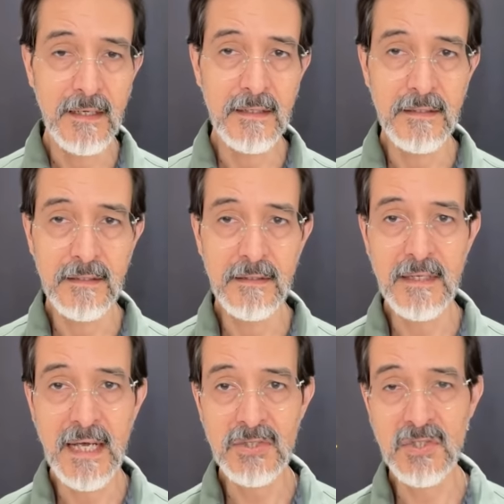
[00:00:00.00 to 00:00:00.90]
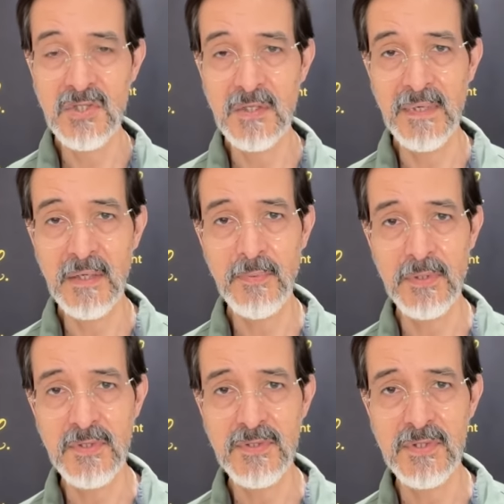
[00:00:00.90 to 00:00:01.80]
uh, not just the big
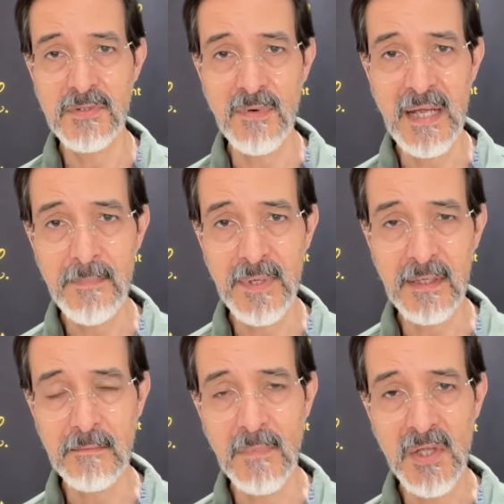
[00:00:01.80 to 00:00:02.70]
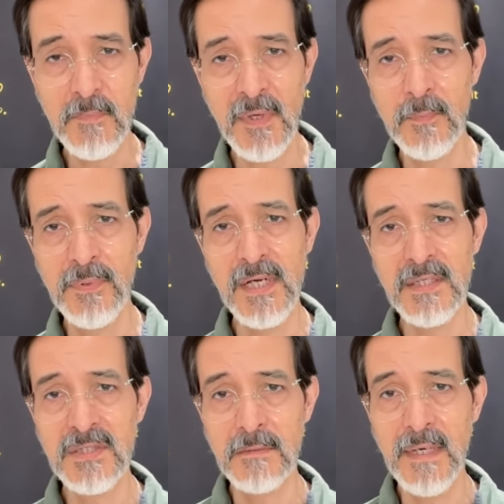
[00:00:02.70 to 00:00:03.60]
producers ramping mothballed
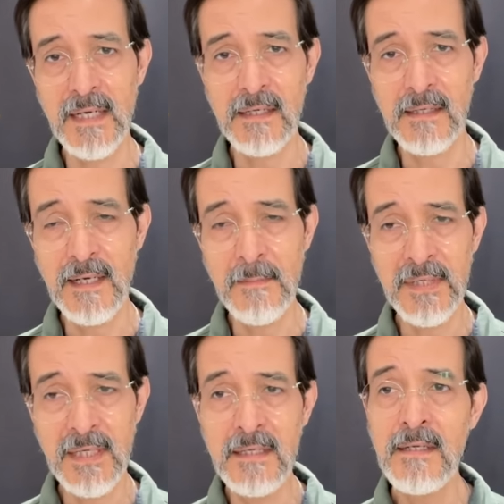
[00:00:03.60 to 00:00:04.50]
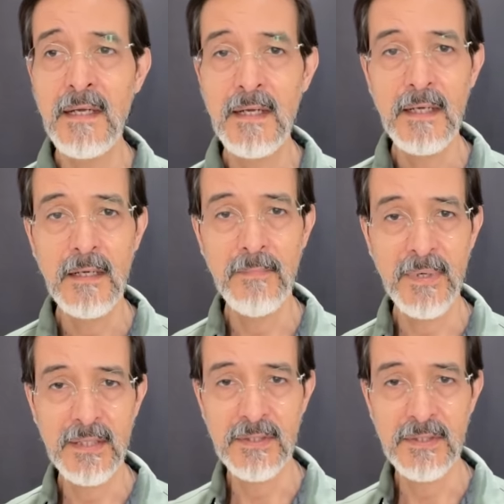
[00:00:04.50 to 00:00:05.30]
production back up again, but